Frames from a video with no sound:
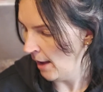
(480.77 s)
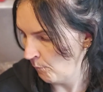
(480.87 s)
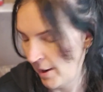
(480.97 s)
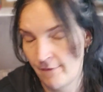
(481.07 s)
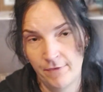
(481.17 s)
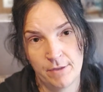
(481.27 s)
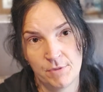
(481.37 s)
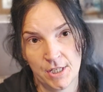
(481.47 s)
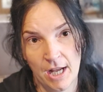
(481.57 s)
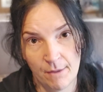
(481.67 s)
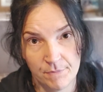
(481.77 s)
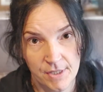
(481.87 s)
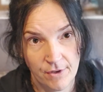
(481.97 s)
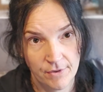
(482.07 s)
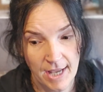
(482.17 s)
and wait for them to
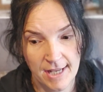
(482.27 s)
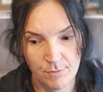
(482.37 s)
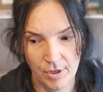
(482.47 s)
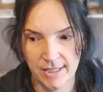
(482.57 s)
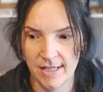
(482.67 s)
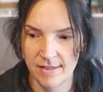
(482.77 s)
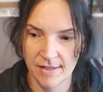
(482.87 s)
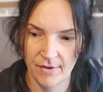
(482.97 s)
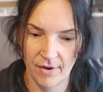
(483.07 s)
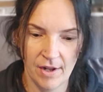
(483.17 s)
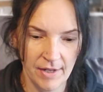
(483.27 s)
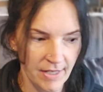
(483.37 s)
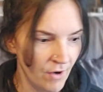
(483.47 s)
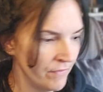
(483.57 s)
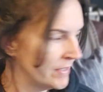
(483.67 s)
come. So that is what I did. So
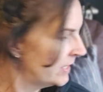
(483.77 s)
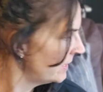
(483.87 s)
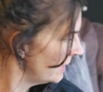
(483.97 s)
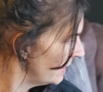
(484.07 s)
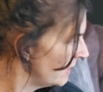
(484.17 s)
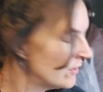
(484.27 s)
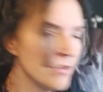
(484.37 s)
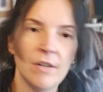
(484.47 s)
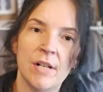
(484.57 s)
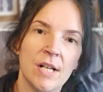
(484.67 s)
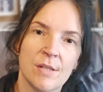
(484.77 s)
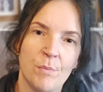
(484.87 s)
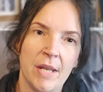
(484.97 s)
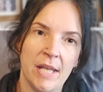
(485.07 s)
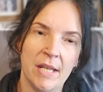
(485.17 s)
I obviously did the intro
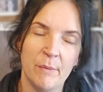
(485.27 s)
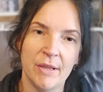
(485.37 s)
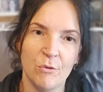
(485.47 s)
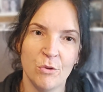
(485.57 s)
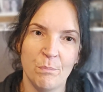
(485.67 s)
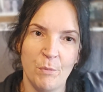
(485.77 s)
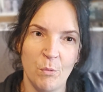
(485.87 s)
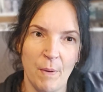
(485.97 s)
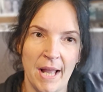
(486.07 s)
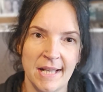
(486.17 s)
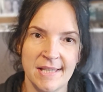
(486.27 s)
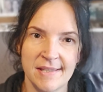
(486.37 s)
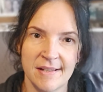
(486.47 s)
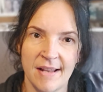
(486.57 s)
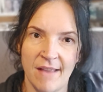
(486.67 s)
last week with all the ball
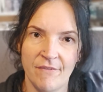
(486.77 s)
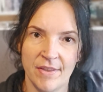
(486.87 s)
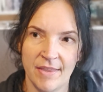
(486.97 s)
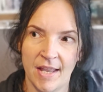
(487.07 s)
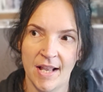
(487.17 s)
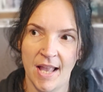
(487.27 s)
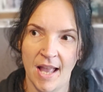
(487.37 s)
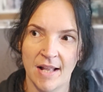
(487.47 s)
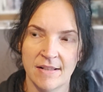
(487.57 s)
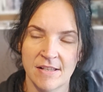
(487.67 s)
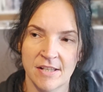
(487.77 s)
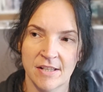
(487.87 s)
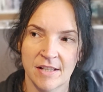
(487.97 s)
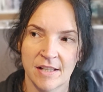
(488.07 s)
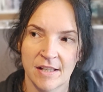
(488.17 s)
bands and everything, and